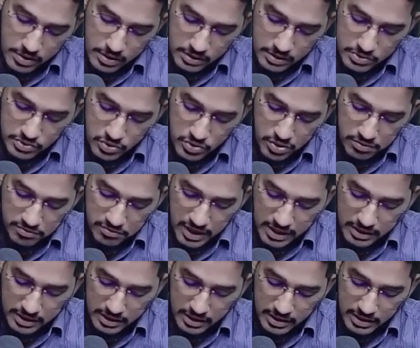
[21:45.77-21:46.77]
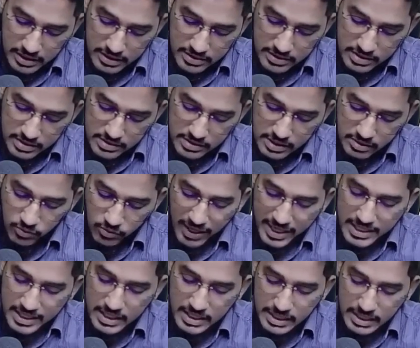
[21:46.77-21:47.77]
Risk of under reliance. Sir,
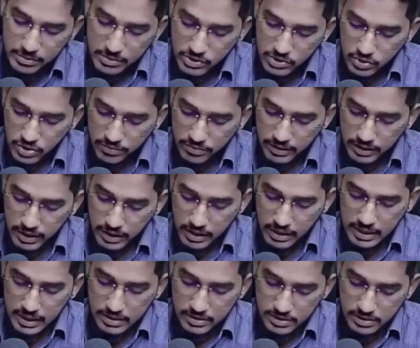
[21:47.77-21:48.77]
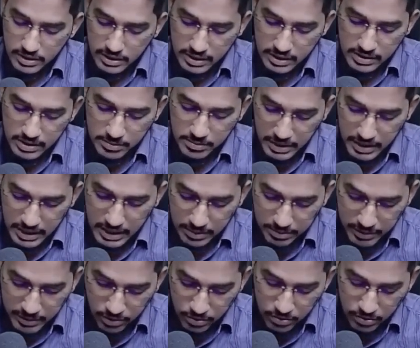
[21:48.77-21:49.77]
why the name risk of under reliance? Can somebody let
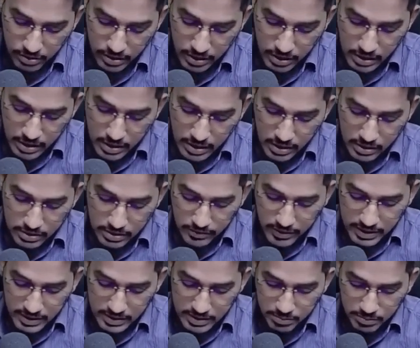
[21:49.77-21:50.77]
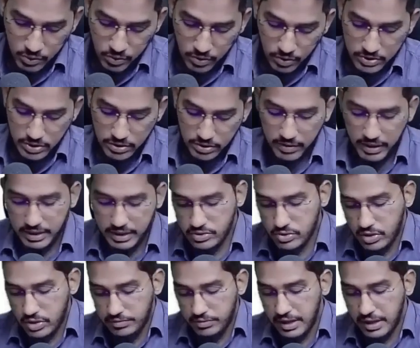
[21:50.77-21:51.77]
me know? Very simple logic. Why
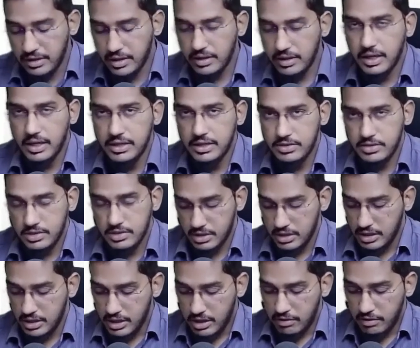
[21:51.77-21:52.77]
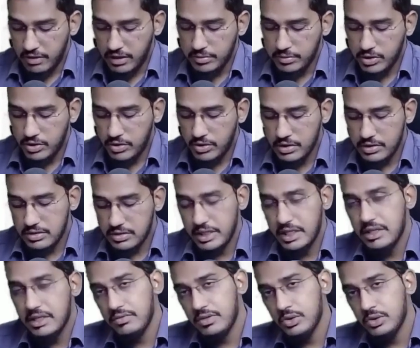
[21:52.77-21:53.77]
risk of under reliance? Why? Because
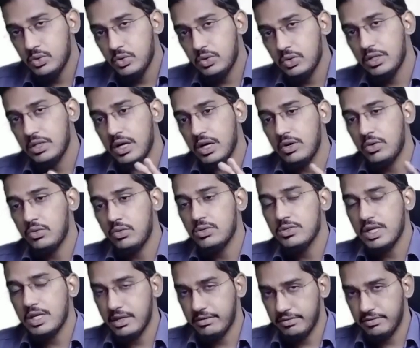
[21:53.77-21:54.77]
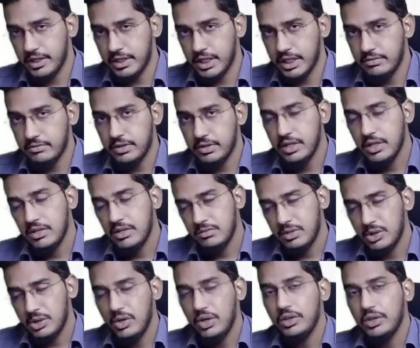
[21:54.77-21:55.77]
even though the controls are effective,
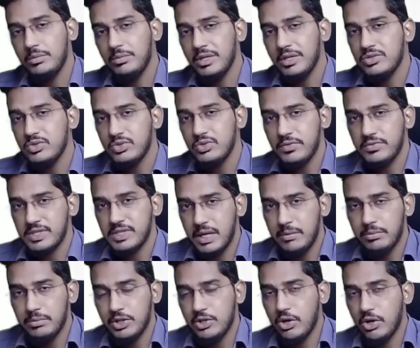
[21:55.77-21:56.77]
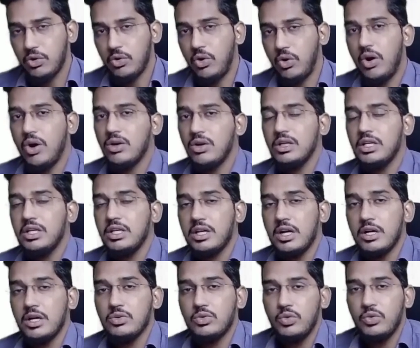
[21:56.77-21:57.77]
but on the basis of sample, you are wrongly
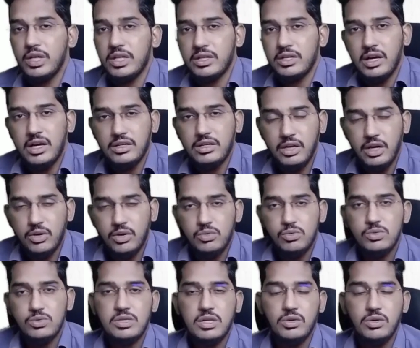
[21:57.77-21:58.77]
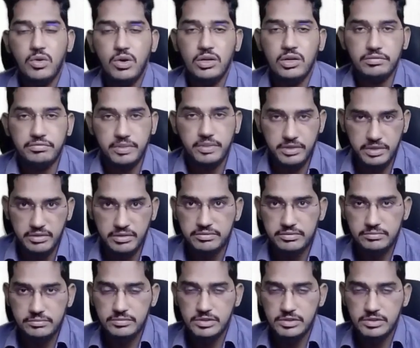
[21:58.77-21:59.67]
concluding that controls are not effective.